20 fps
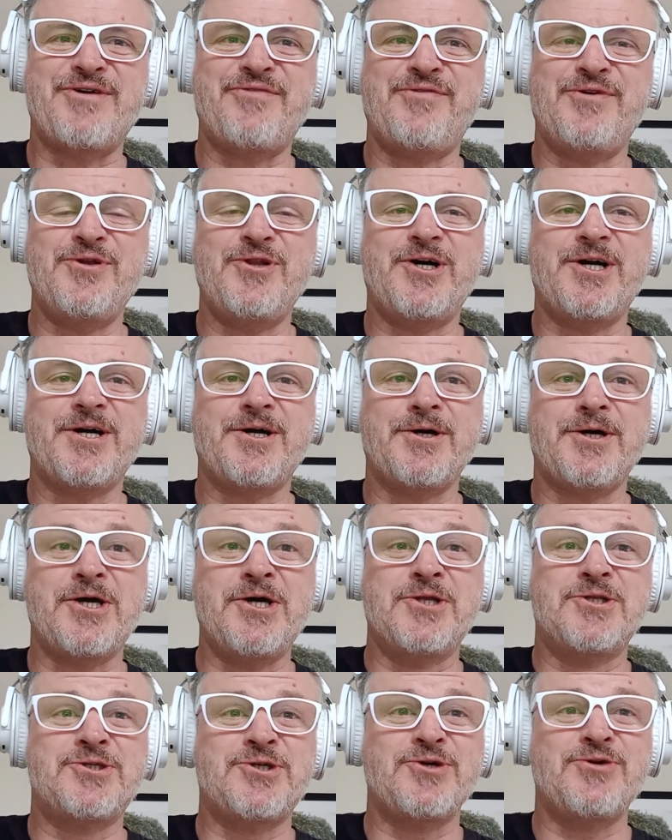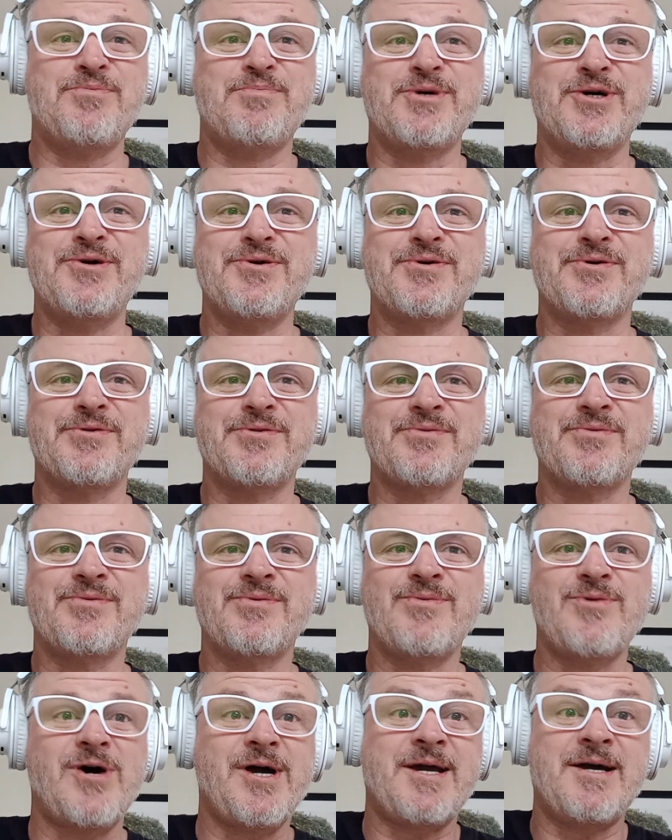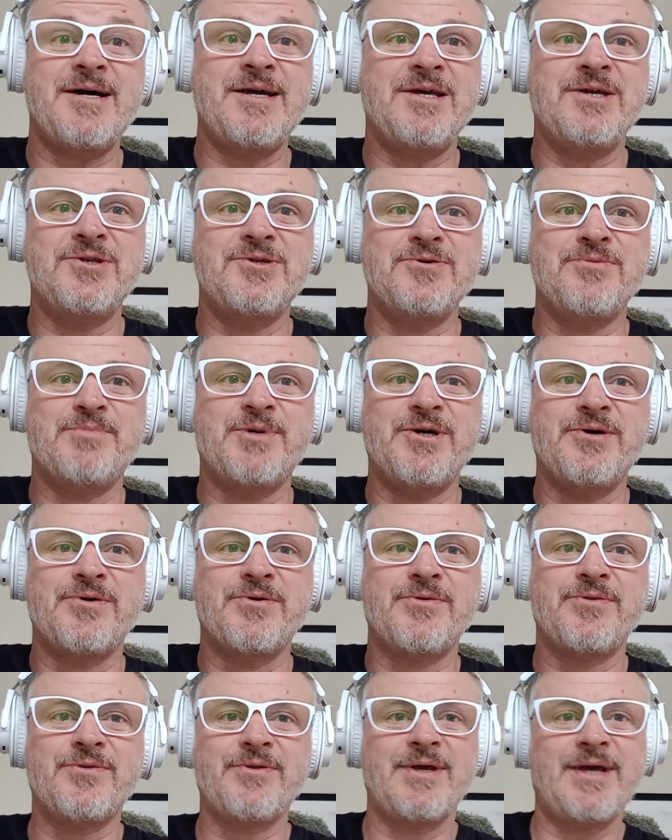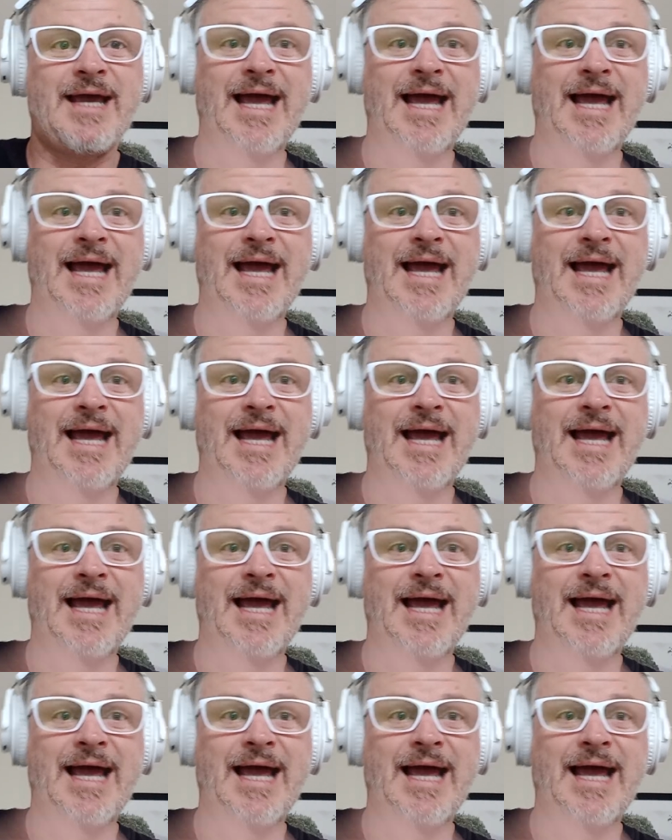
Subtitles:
I feel like I can do both. Why can't you do both?